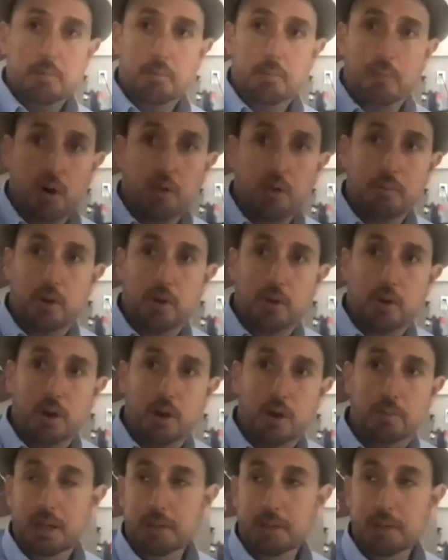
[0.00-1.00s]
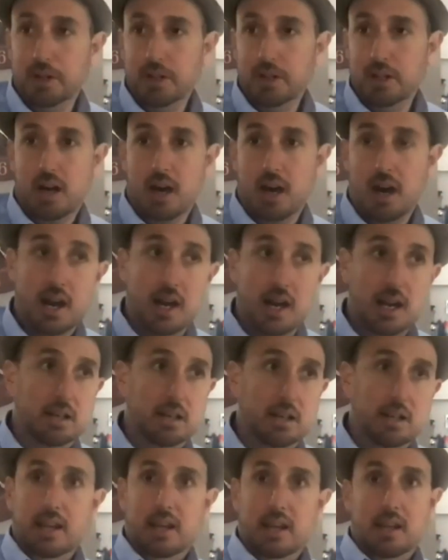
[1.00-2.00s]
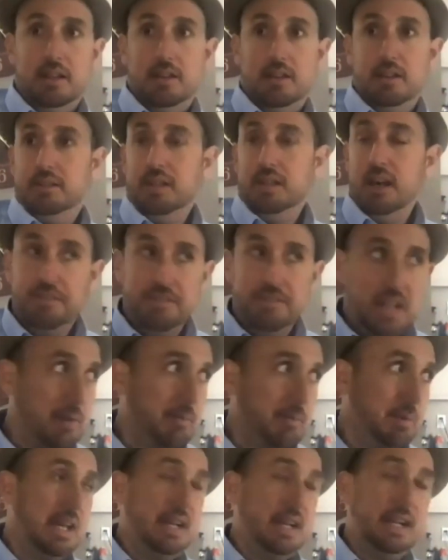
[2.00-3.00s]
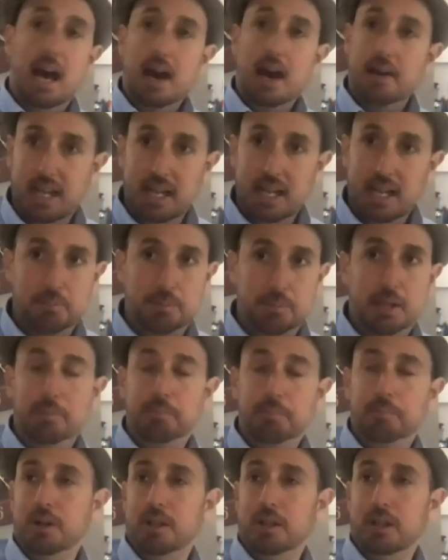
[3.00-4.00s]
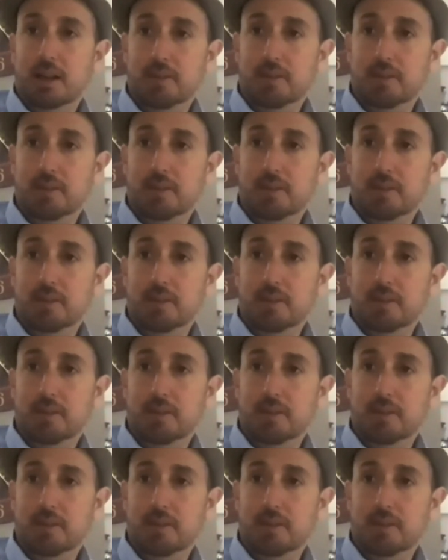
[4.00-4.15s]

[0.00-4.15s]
more and more people are self-nominated, nominating people.